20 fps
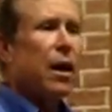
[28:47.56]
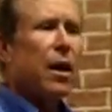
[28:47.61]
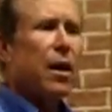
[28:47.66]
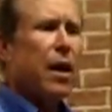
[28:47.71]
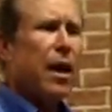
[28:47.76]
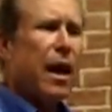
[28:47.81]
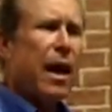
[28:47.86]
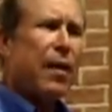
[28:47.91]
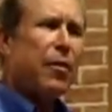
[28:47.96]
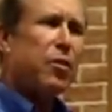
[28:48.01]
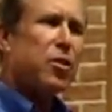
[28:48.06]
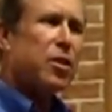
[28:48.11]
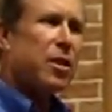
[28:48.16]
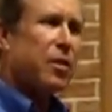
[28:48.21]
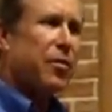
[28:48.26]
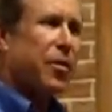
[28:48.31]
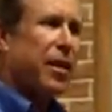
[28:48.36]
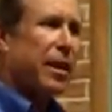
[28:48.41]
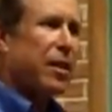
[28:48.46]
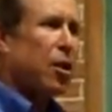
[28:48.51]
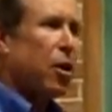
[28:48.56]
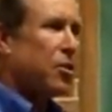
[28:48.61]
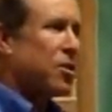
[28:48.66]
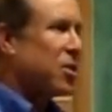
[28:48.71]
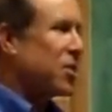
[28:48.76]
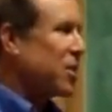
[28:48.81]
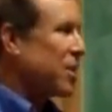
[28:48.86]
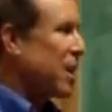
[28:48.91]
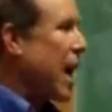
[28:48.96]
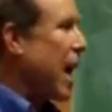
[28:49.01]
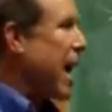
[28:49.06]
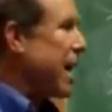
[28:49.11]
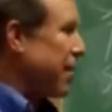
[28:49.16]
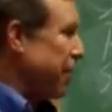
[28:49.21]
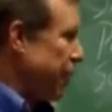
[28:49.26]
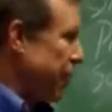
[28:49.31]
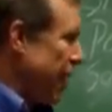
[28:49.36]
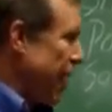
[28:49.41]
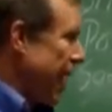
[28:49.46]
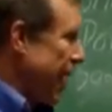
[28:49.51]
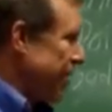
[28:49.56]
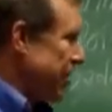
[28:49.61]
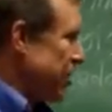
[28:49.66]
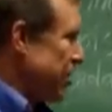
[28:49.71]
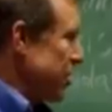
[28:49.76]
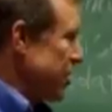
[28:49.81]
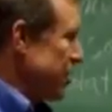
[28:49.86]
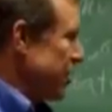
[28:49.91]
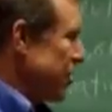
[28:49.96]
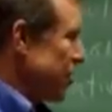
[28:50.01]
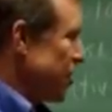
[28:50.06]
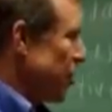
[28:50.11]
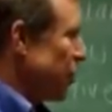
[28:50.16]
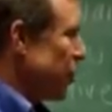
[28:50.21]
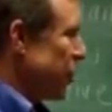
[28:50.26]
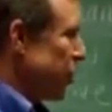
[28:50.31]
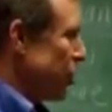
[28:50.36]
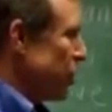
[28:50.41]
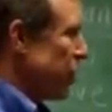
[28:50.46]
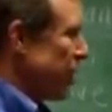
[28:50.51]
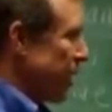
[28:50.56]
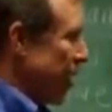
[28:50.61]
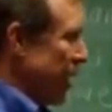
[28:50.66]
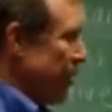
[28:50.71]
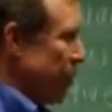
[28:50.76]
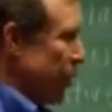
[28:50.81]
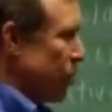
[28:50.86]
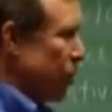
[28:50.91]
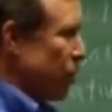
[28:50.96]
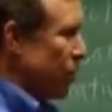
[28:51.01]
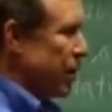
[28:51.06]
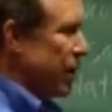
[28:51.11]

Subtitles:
Yeah, there's something called side effects to the chemical.